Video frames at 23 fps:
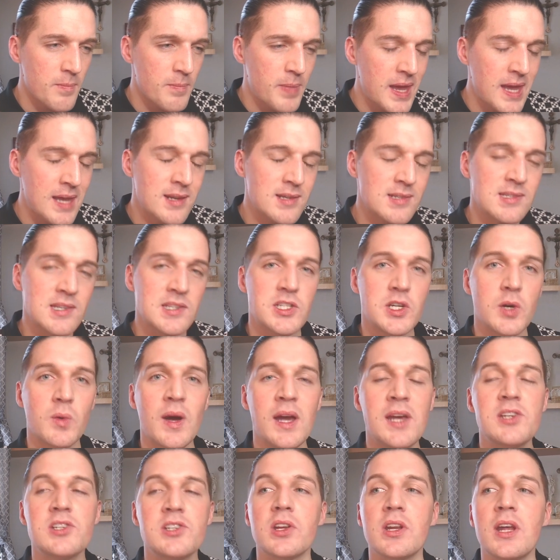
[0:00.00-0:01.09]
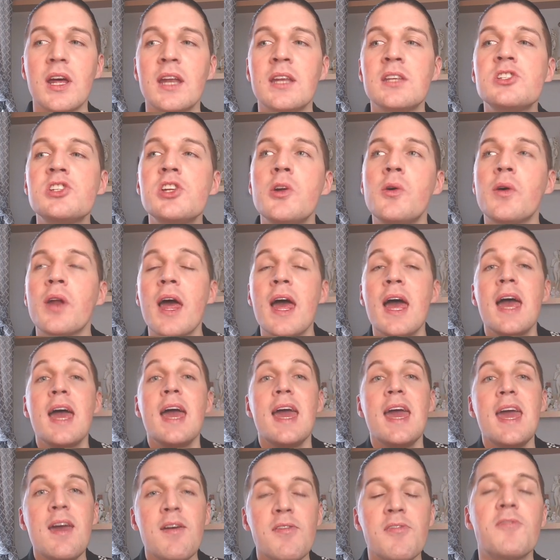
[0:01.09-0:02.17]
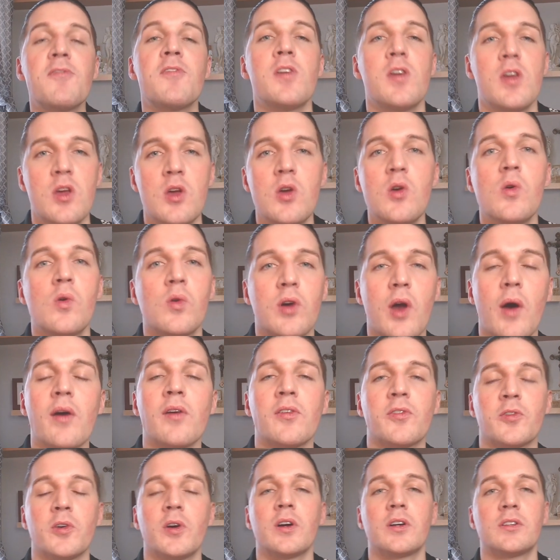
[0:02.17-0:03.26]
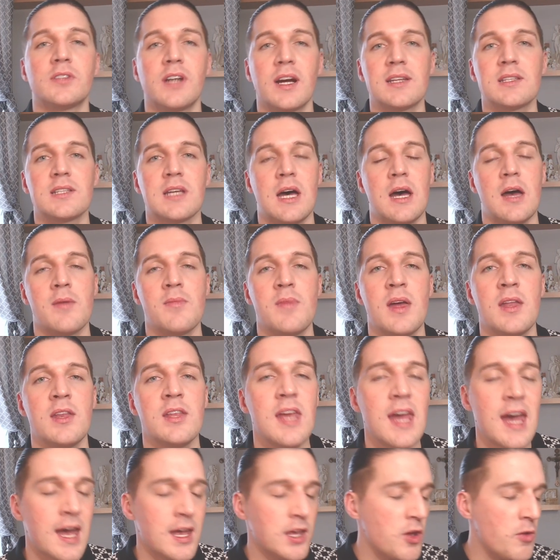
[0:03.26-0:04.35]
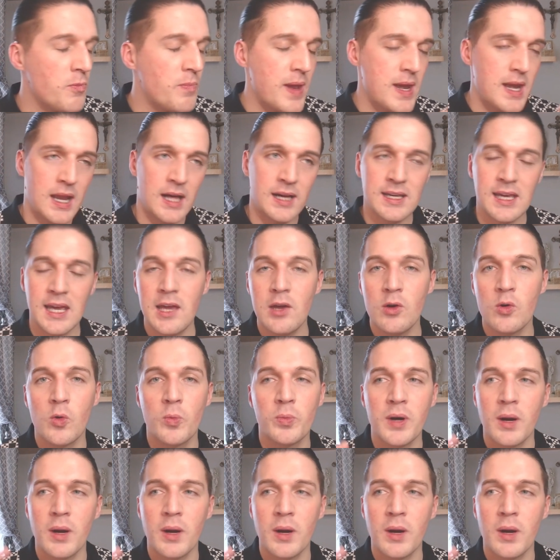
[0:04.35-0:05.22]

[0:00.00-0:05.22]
be in a situation and do you know what if you're going through a great time and yeah you've been lucky or